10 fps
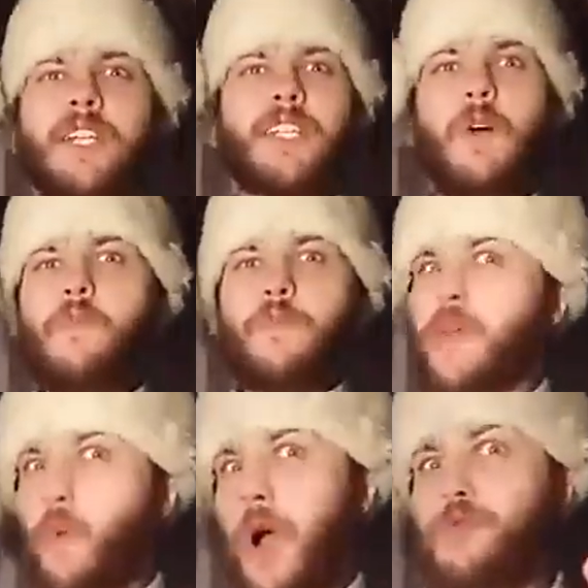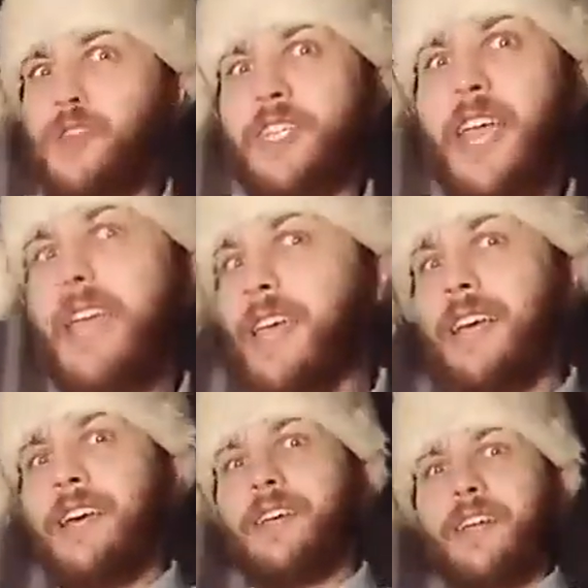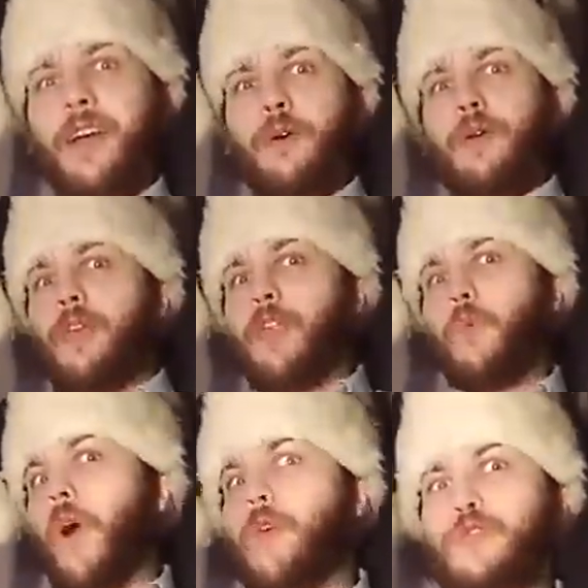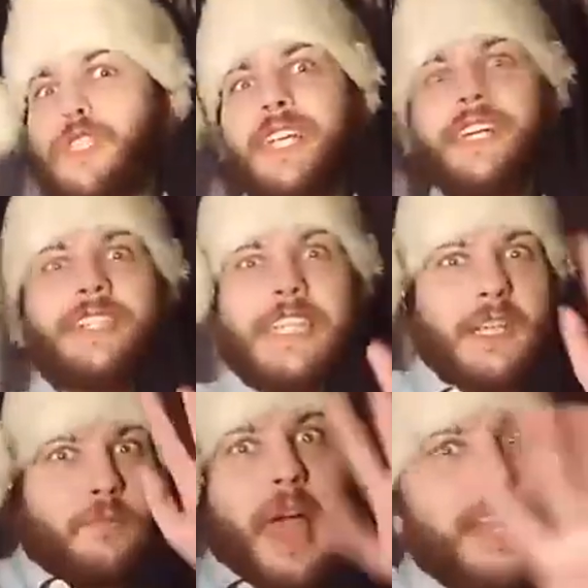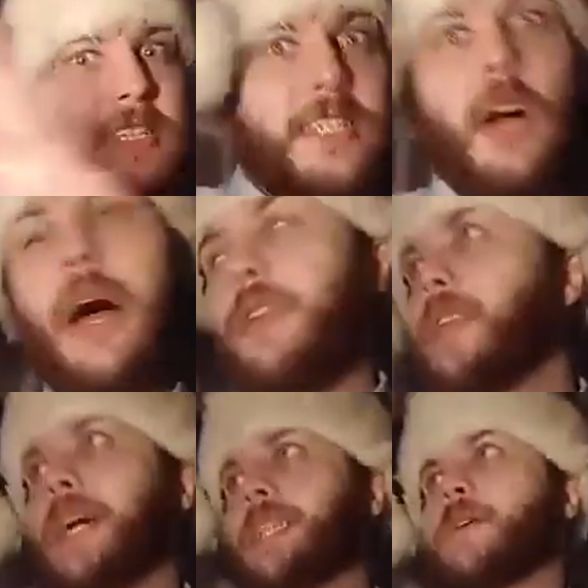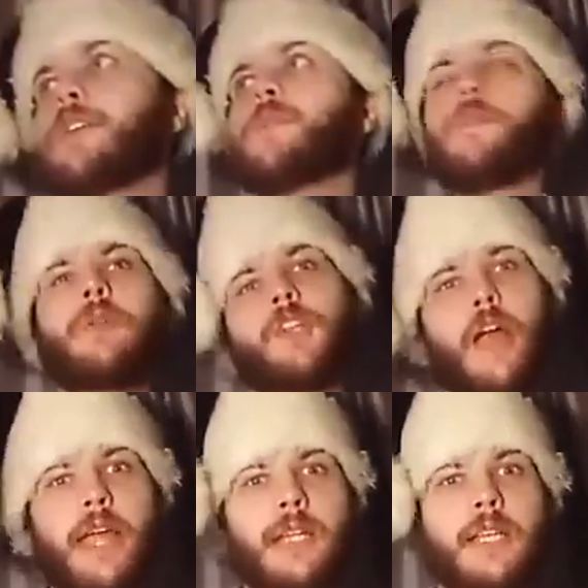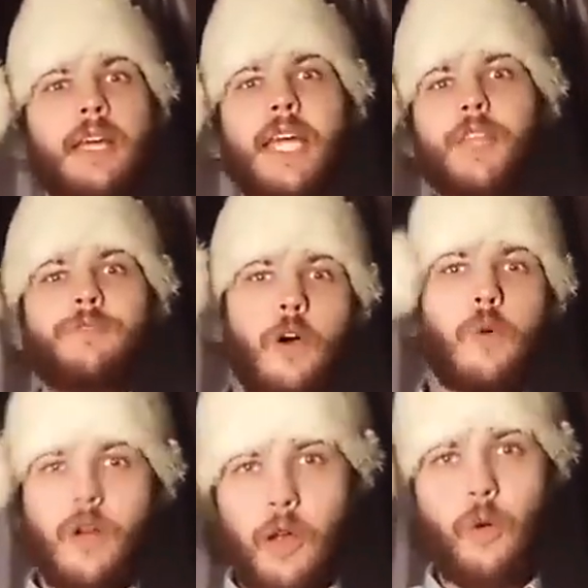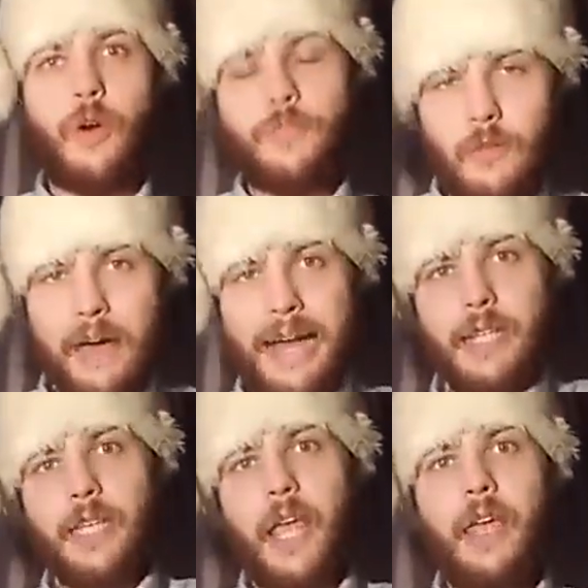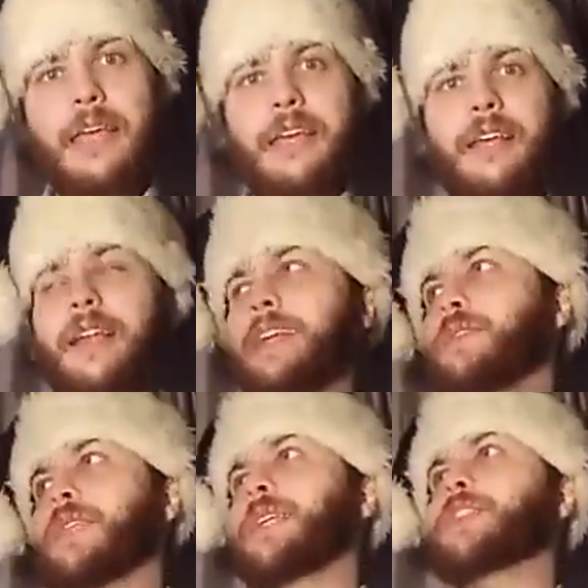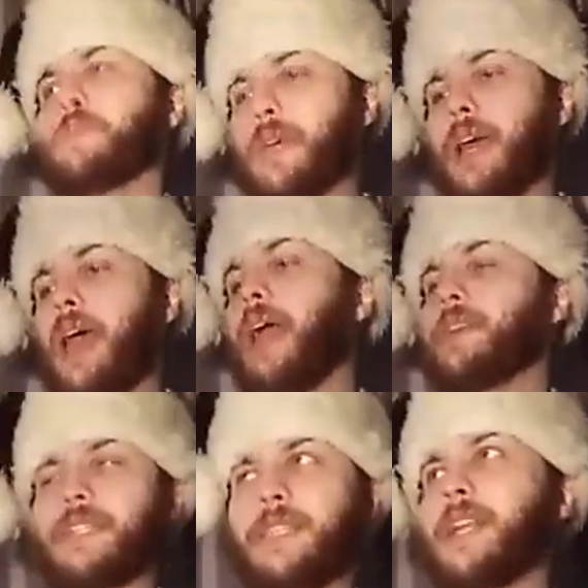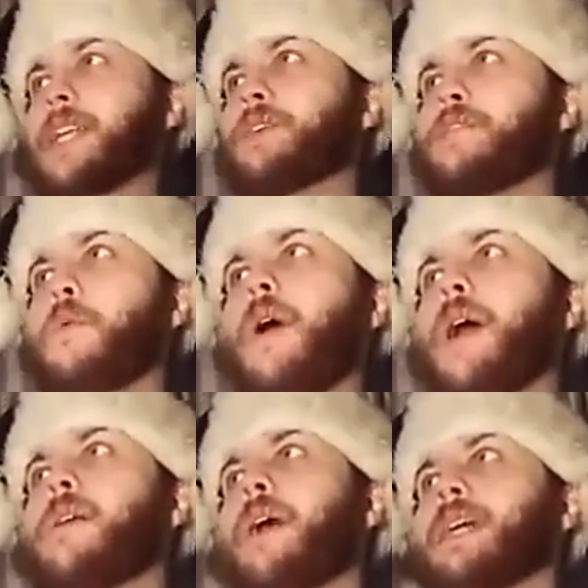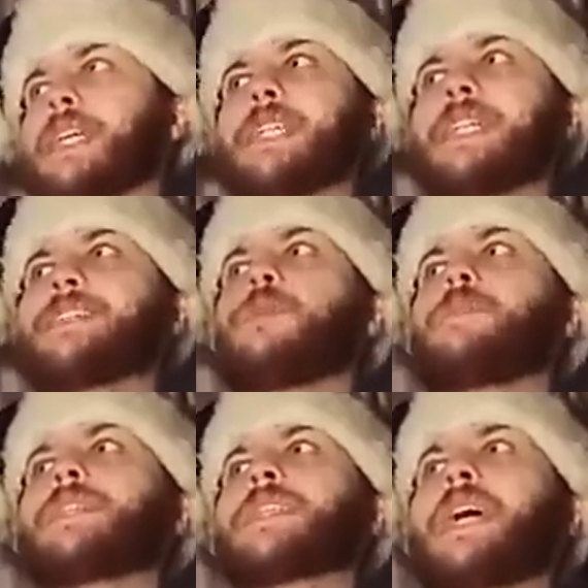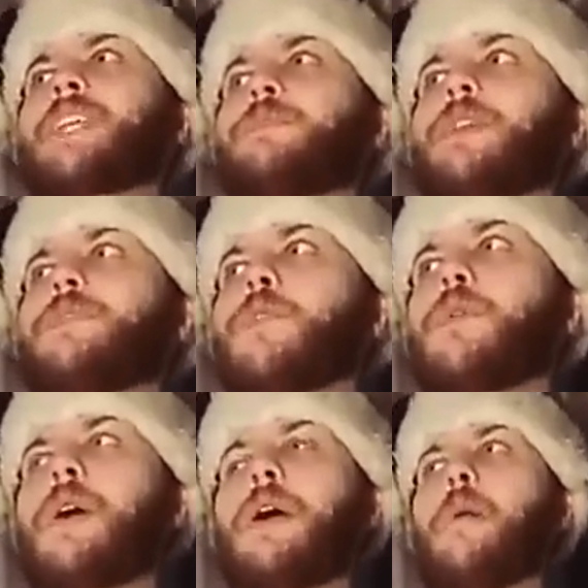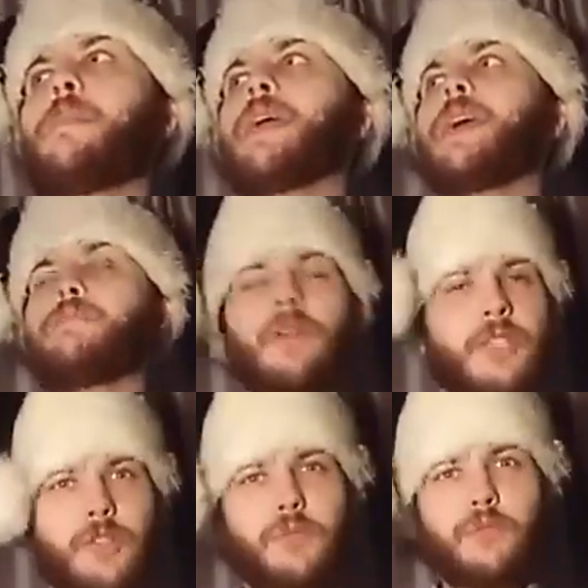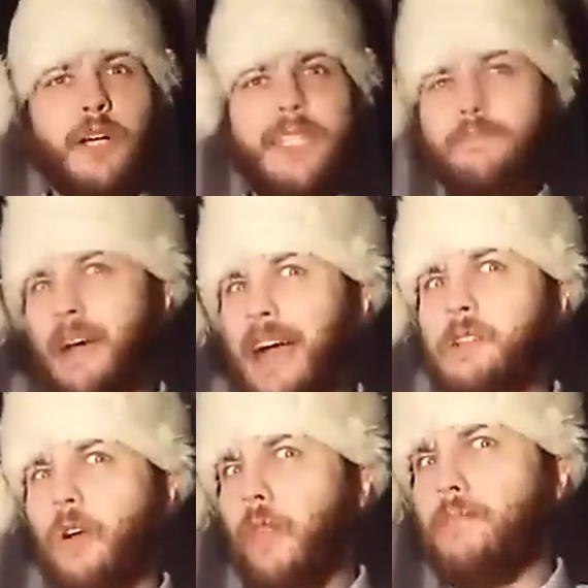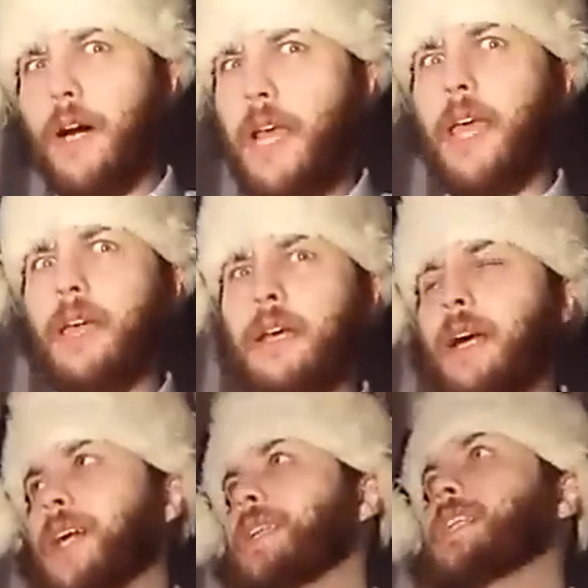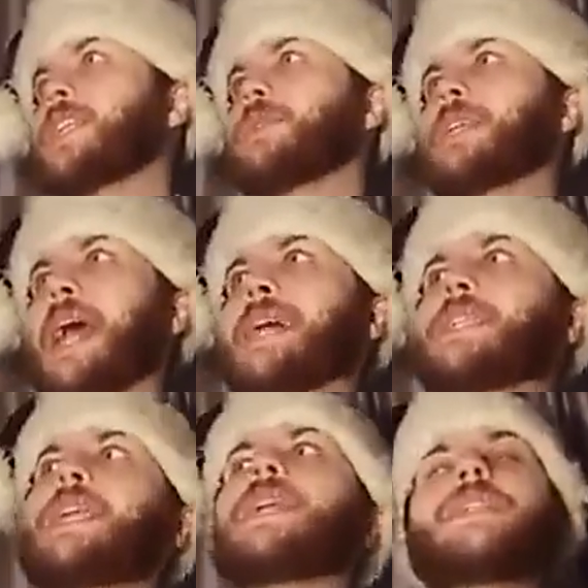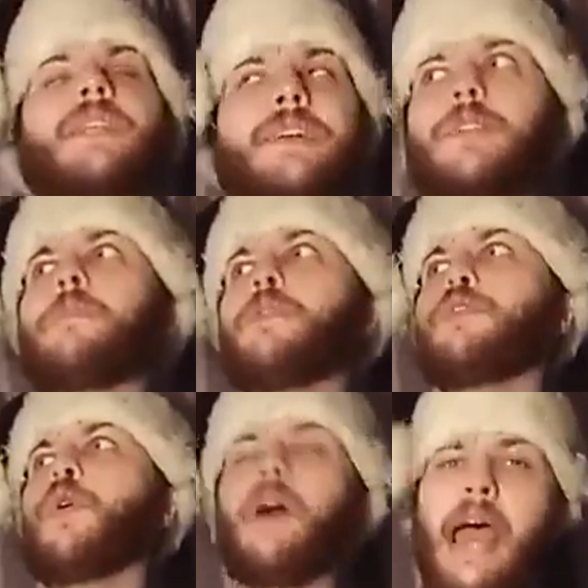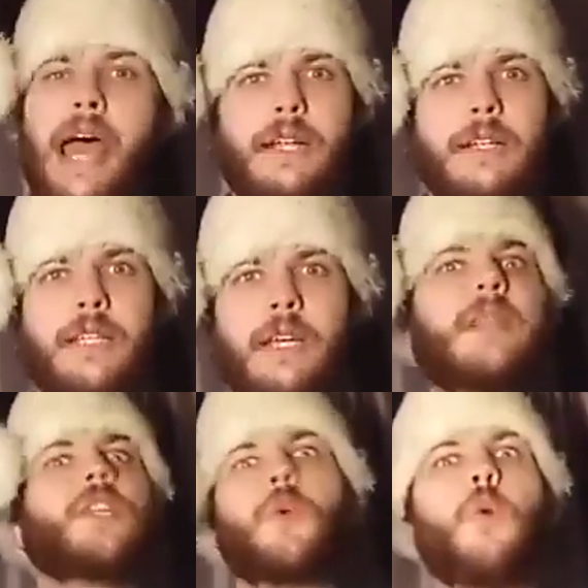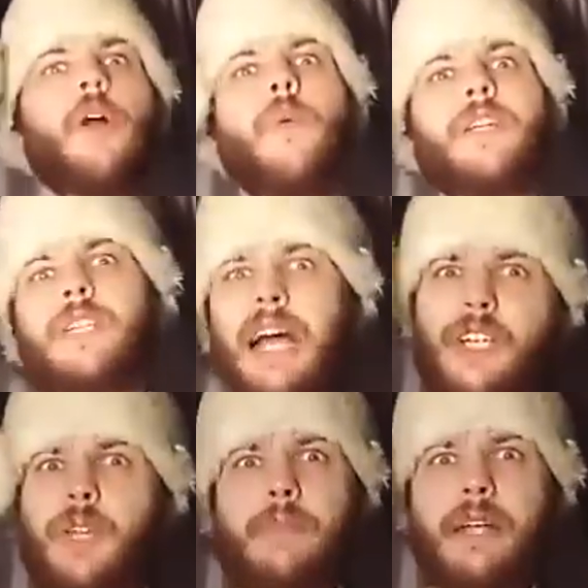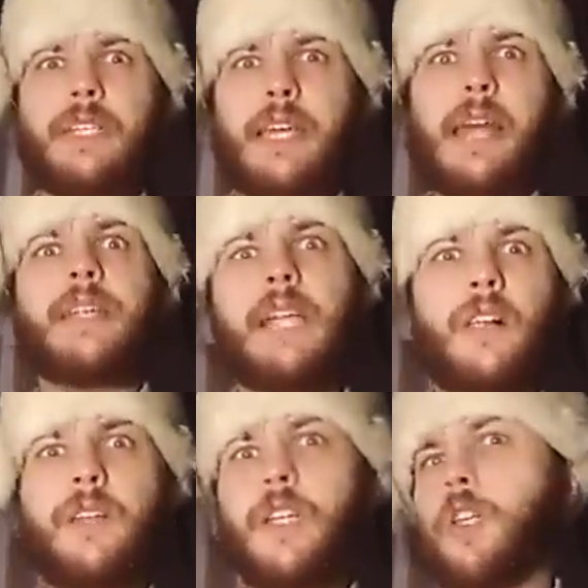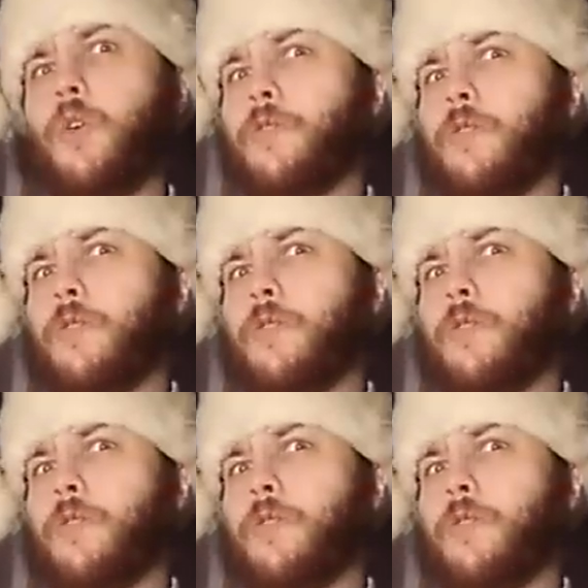don't be Wozy. You know, the Wozy under the beds. I think that's how you should be portrayed in the folklore of humanity. I don't think you should be hailed as the leader of the white race. I think this woman's assessment of you being a monster is pretty bang on the money. I think she was gaslit and deluded beforehand to the point where she's actually managed to get herself into your